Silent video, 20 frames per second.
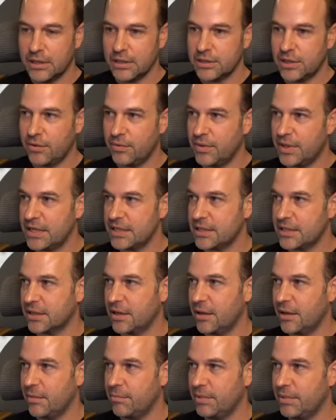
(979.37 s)
So this
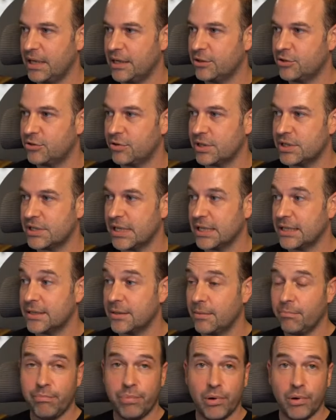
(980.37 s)
can be interesting
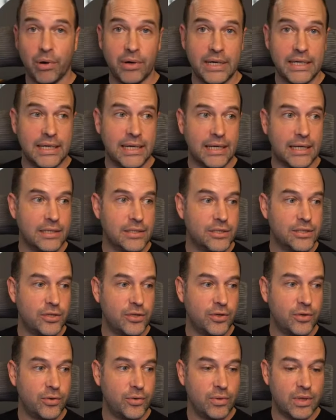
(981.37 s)
to bind it
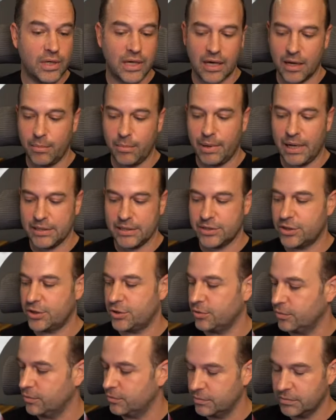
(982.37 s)
to the color balance
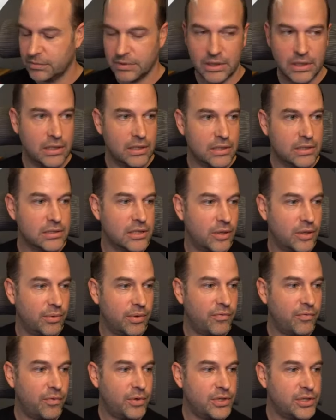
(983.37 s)
tool. So
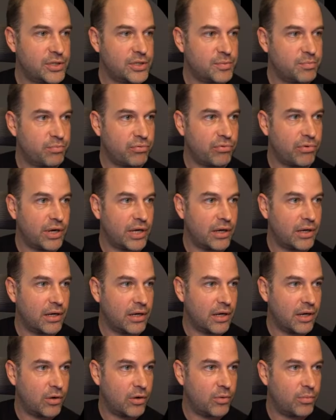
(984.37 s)
if we just
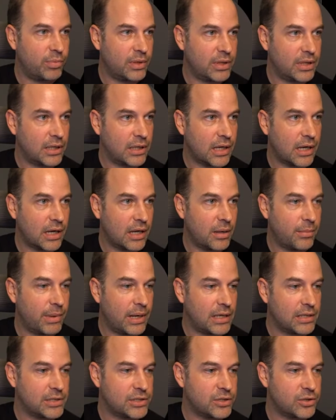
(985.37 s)
open the color
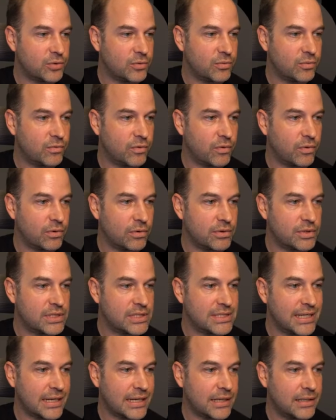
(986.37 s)
balance tool for a
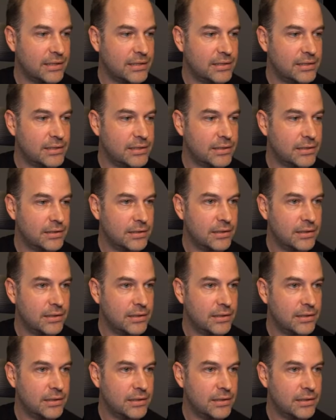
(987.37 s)
second,